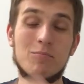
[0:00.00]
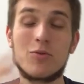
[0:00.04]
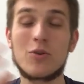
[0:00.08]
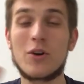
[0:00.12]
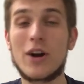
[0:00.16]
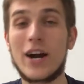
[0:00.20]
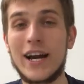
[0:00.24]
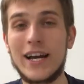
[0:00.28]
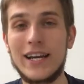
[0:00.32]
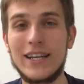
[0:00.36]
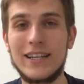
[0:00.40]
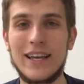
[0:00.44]

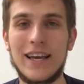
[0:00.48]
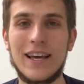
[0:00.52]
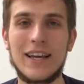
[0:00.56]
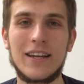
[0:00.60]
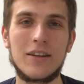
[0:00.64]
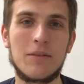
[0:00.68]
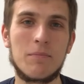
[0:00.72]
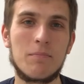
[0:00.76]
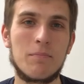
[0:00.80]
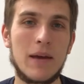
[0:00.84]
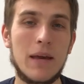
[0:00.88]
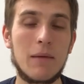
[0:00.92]
bright,
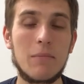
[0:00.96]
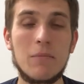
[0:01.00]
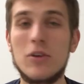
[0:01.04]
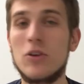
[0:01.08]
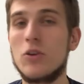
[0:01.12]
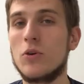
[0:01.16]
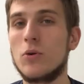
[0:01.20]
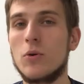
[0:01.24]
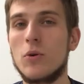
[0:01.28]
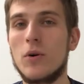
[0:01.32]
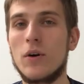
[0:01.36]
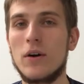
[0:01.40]
and maybe
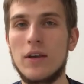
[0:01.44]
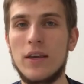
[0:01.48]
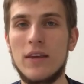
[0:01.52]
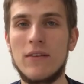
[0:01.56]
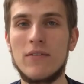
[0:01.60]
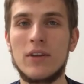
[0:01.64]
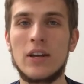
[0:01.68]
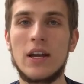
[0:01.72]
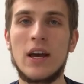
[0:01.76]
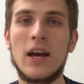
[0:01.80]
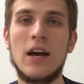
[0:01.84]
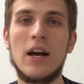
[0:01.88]
you
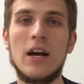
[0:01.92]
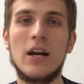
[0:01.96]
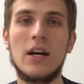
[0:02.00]
even